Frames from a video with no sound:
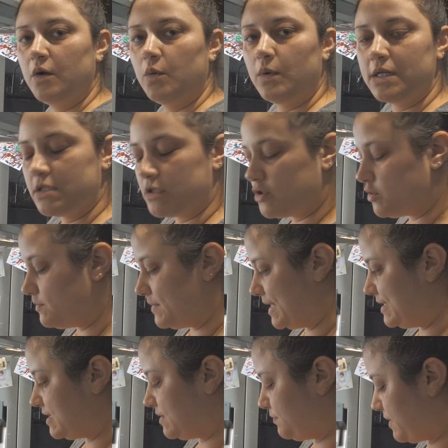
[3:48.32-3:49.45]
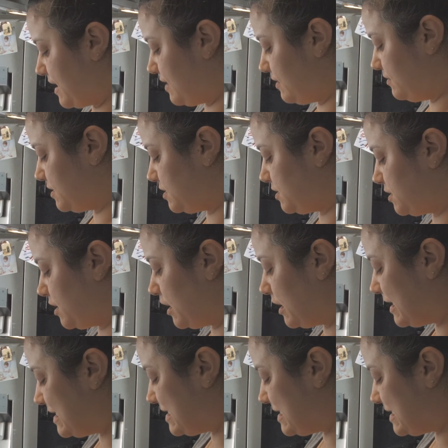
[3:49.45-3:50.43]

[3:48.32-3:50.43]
Once your meat's browned, turn